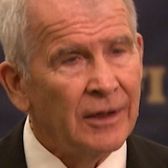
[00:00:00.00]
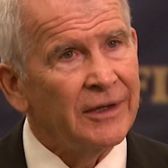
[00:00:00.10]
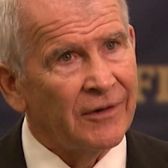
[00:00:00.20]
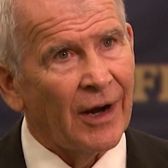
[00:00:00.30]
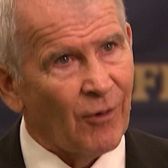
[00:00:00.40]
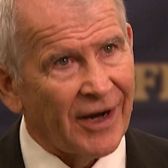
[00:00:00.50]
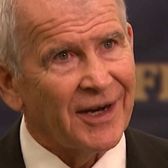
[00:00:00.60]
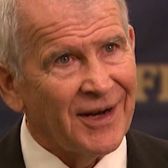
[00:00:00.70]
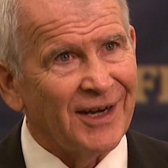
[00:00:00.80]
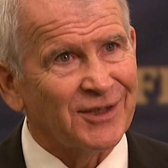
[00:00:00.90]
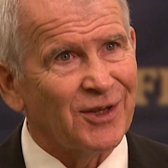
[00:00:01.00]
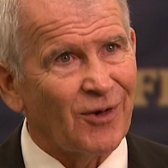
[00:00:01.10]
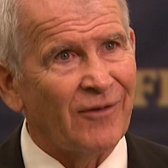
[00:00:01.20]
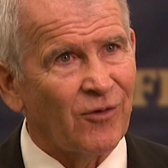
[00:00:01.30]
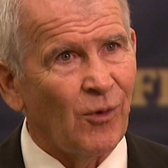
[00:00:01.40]
You got to recognize the
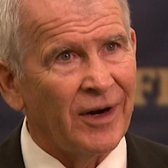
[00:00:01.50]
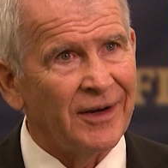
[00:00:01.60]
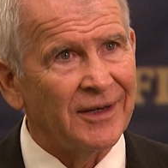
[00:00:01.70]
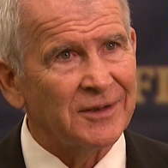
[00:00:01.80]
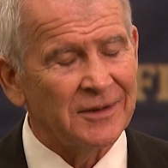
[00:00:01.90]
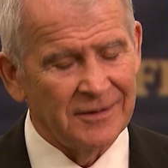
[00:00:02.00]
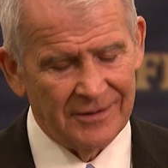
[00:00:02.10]
threat for what it is.